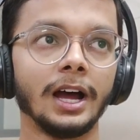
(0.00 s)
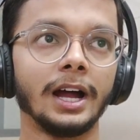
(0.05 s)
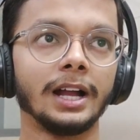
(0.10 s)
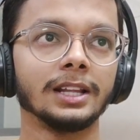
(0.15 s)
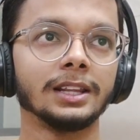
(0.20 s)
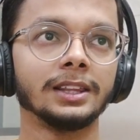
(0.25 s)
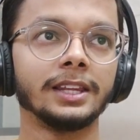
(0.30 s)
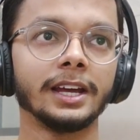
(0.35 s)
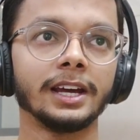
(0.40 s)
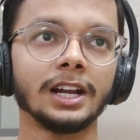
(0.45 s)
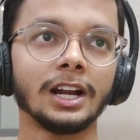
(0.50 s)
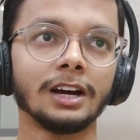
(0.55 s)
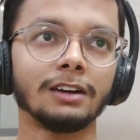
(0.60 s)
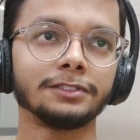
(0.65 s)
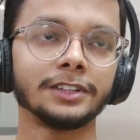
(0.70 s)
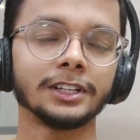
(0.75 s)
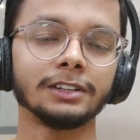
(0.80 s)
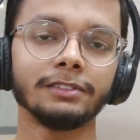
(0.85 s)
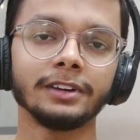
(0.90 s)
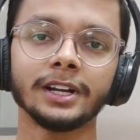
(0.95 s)
And then
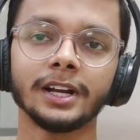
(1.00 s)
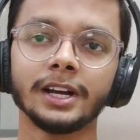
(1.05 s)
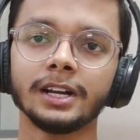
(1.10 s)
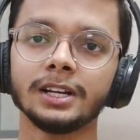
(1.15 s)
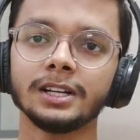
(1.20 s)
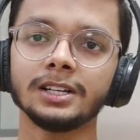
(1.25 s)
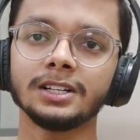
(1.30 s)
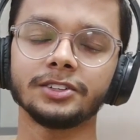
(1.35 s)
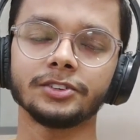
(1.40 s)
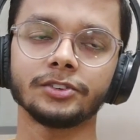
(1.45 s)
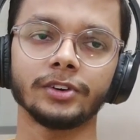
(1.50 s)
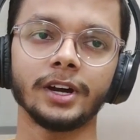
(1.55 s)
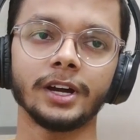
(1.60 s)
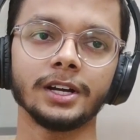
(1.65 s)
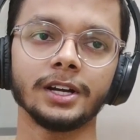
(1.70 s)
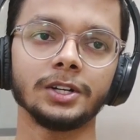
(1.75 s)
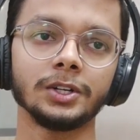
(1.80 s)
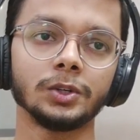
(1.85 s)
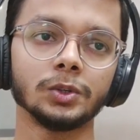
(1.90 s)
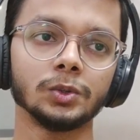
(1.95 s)
after, when I
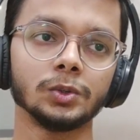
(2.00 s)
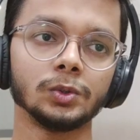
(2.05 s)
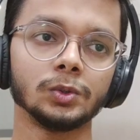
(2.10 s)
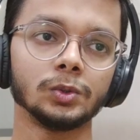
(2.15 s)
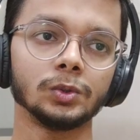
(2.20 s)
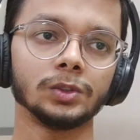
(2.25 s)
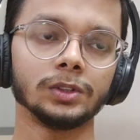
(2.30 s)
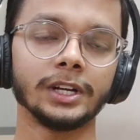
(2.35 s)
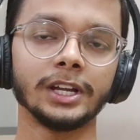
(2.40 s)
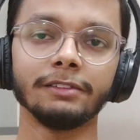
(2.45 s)
tried to